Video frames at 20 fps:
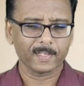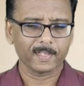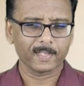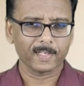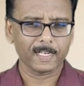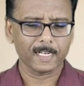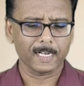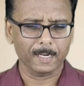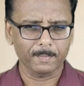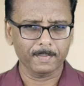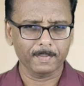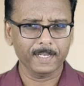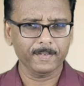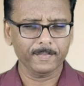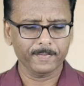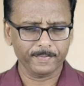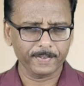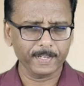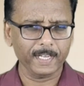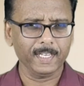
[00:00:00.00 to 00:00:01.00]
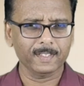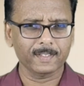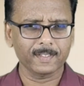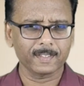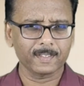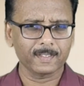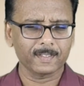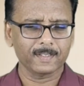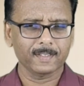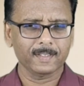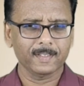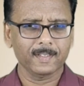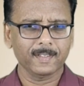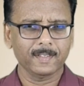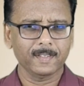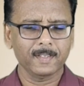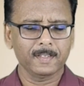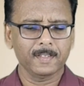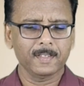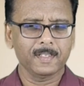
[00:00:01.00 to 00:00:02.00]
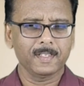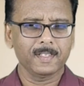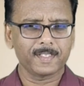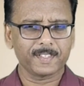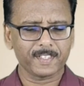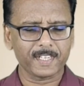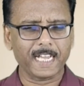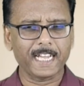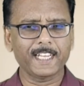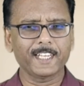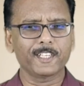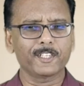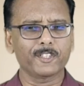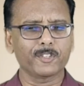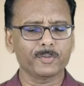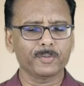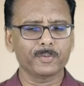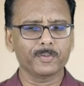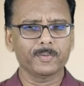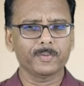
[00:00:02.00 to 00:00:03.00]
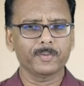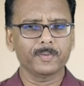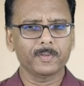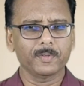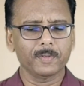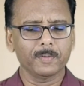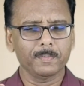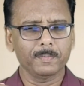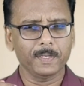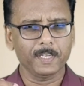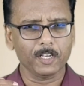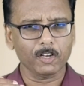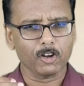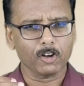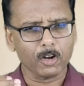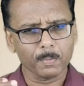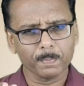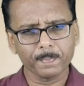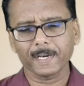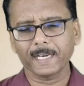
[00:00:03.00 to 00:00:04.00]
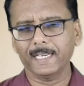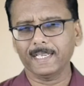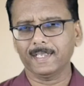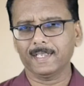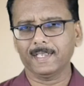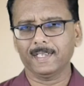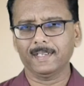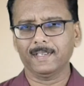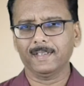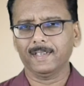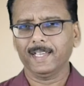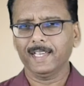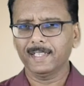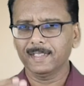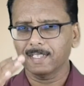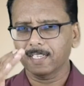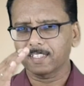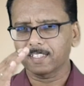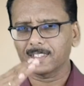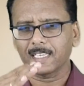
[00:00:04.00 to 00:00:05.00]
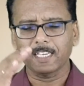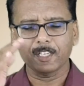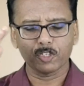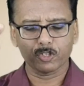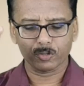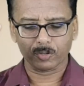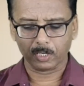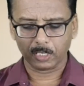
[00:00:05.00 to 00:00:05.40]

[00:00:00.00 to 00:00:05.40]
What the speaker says: Amen. Faith trying to be operated in the sensual